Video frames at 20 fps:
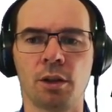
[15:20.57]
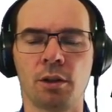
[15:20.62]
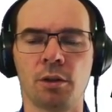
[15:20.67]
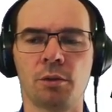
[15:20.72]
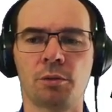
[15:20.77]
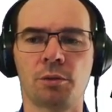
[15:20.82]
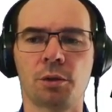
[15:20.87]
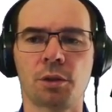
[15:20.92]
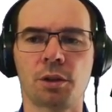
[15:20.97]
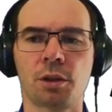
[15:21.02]

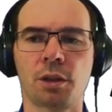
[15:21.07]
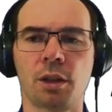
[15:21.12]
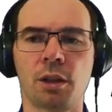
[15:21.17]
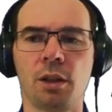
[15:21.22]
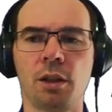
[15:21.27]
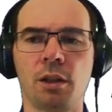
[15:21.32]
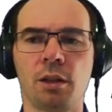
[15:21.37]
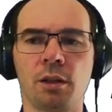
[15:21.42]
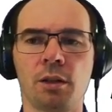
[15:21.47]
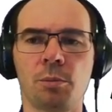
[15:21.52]
of course I
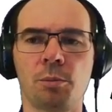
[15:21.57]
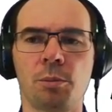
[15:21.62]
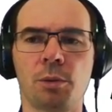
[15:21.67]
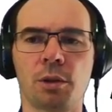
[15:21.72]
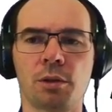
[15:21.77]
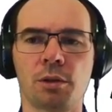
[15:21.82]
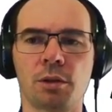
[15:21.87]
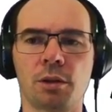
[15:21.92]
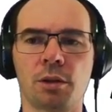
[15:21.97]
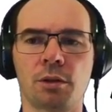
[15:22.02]
can't,
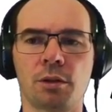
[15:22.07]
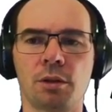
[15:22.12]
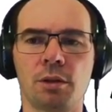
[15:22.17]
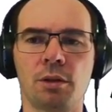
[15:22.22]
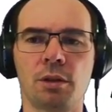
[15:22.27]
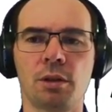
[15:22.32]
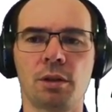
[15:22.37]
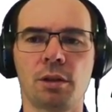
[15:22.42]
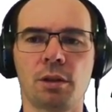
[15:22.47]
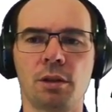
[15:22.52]
because there's
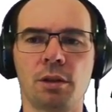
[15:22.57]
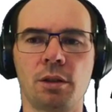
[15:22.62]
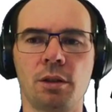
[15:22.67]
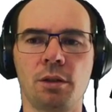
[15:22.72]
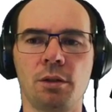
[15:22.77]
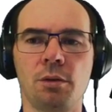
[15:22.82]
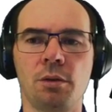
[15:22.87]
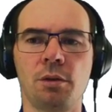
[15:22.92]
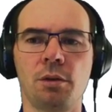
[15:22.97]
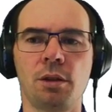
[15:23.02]

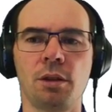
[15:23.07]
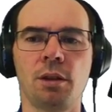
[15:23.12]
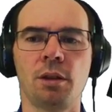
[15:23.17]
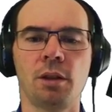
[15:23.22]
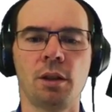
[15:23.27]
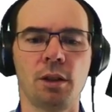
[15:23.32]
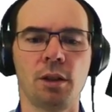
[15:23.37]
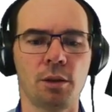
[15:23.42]
discontinuity